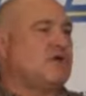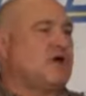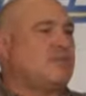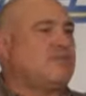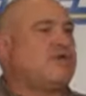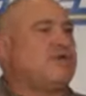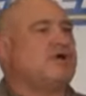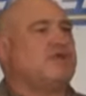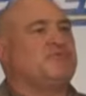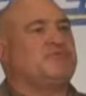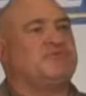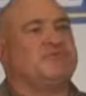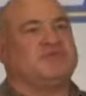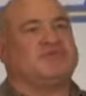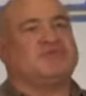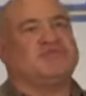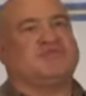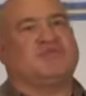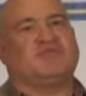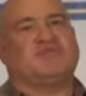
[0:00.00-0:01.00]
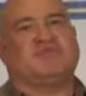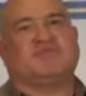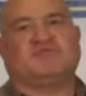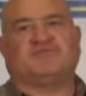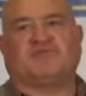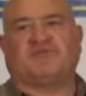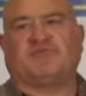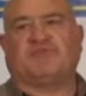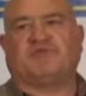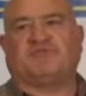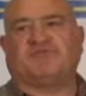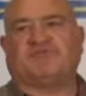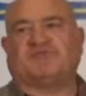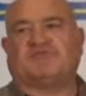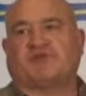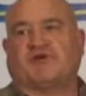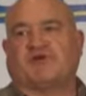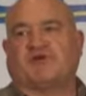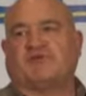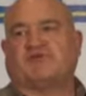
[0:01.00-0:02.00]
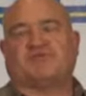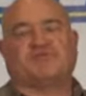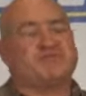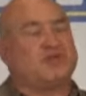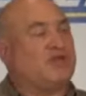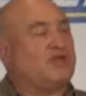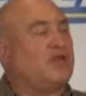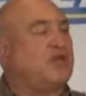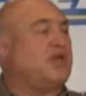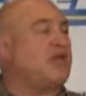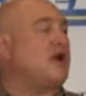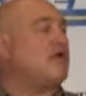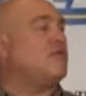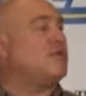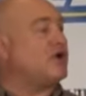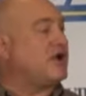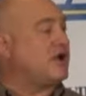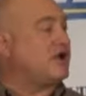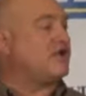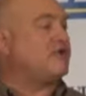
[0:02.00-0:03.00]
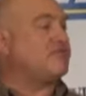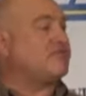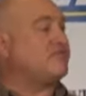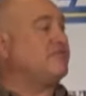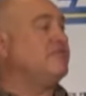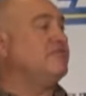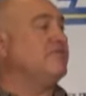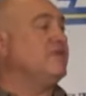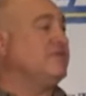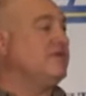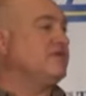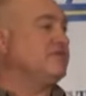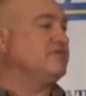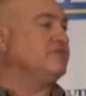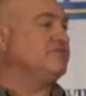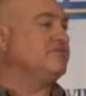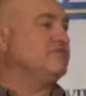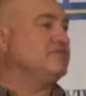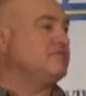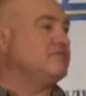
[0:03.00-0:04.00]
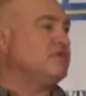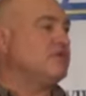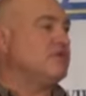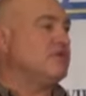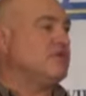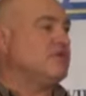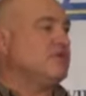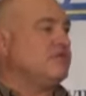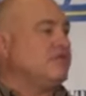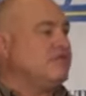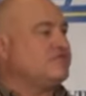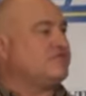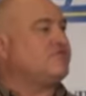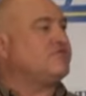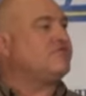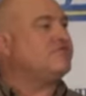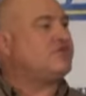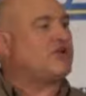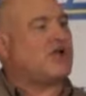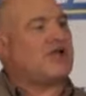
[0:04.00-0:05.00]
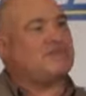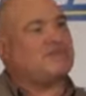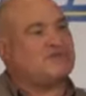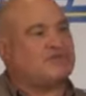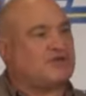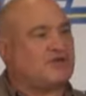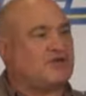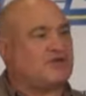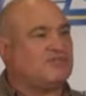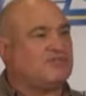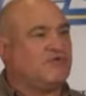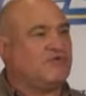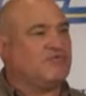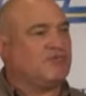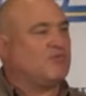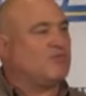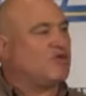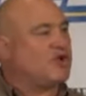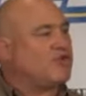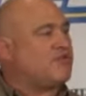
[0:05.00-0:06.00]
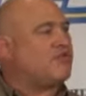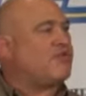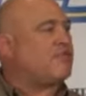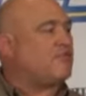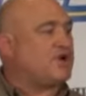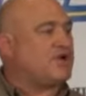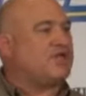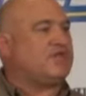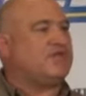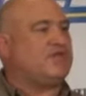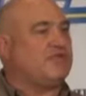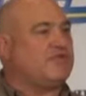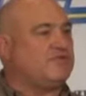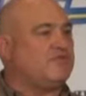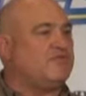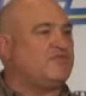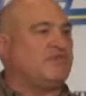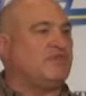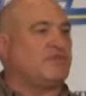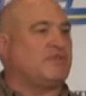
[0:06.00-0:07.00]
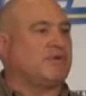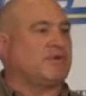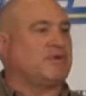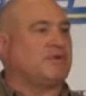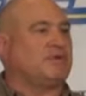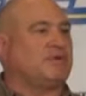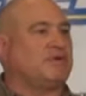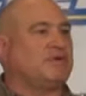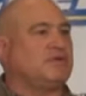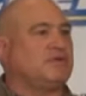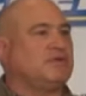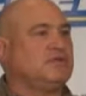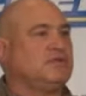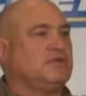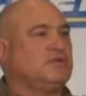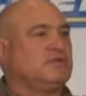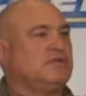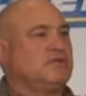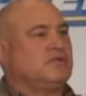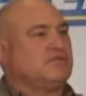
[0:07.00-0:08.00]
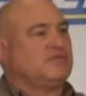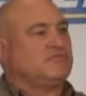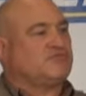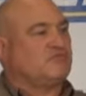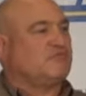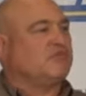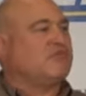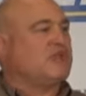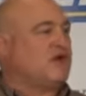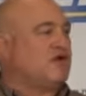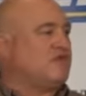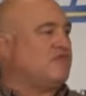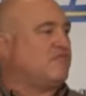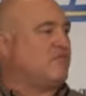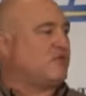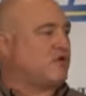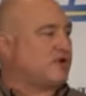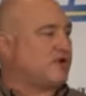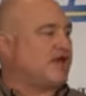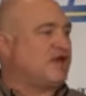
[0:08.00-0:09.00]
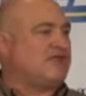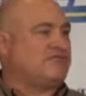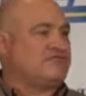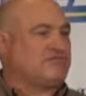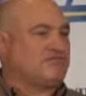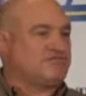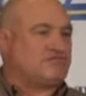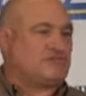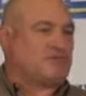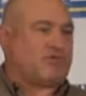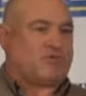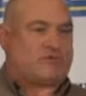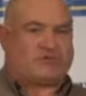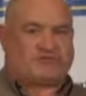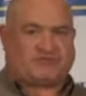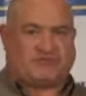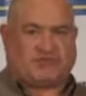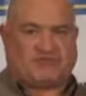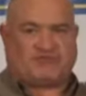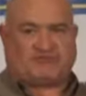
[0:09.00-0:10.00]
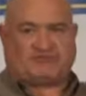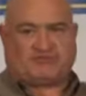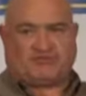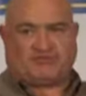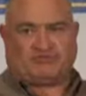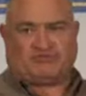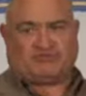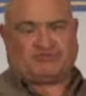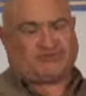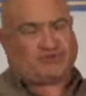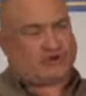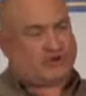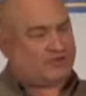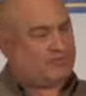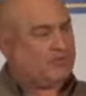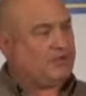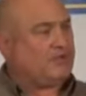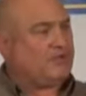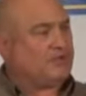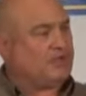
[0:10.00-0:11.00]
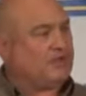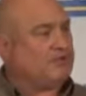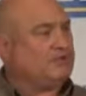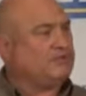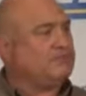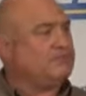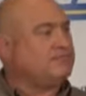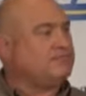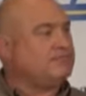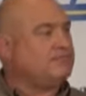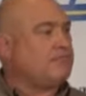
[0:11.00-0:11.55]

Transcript: coming up to us and giving us their business cards and saying, hey, I want to hire 3 veterans. These are the jobs that I have open. What can they do for me? So we now have organized the Support Siouxland Soldiers in our community